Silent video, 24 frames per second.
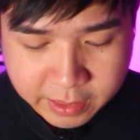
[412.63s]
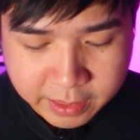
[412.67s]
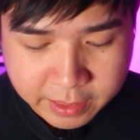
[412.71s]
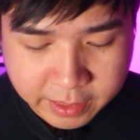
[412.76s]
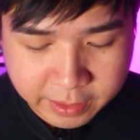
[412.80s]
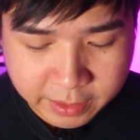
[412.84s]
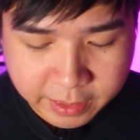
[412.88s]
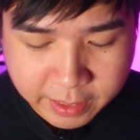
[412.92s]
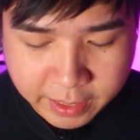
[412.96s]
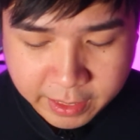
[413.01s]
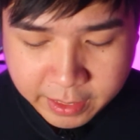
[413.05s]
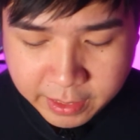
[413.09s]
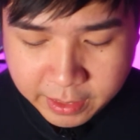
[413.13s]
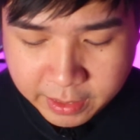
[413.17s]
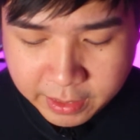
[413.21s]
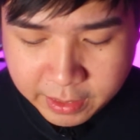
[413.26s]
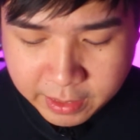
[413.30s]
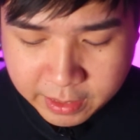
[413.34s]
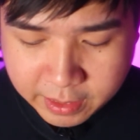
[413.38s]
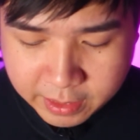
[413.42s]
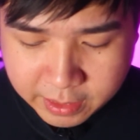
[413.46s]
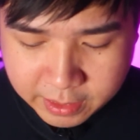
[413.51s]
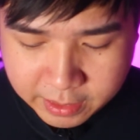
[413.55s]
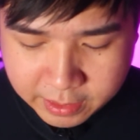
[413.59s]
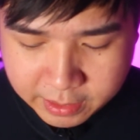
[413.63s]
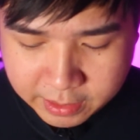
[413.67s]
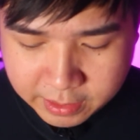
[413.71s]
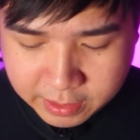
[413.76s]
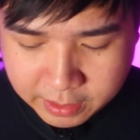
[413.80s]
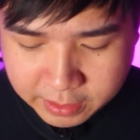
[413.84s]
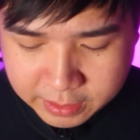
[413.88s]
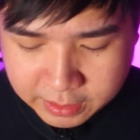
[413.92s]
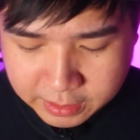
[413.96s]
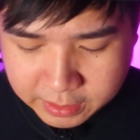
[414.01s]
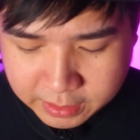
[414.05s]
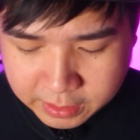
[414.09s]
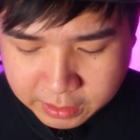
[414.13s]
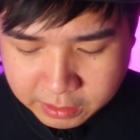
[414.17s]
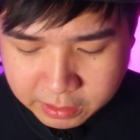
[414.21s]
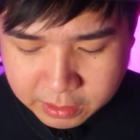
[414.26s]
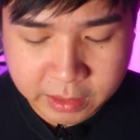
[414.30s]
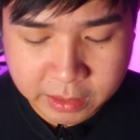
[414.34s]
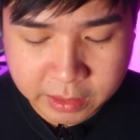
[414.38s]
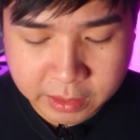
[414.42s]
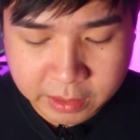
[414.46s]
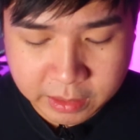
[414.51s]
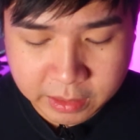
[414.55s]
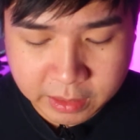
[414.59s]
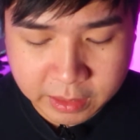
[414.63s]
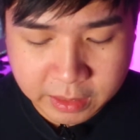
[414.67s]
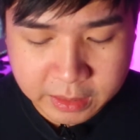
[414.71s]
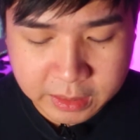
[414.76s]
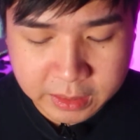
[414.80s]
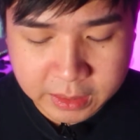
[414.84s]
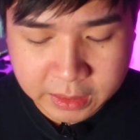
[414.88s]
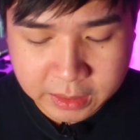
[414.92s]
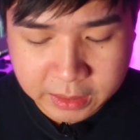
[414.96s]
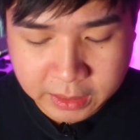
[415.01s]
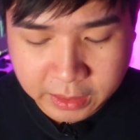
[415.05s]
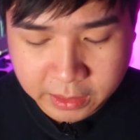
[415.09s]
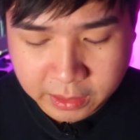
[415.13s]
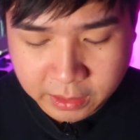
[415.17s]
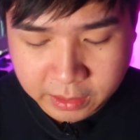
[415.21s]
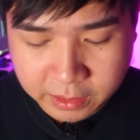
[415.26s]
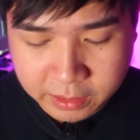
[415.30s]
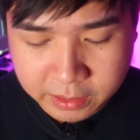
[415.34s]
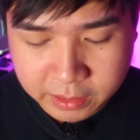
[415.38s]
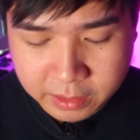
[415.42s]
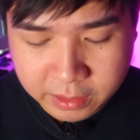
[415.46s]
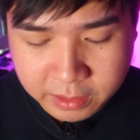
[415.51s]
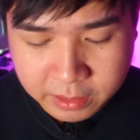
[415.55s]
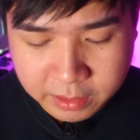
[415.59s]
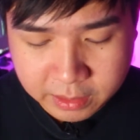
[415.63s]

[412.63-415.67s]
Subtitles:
Again, this is sealed.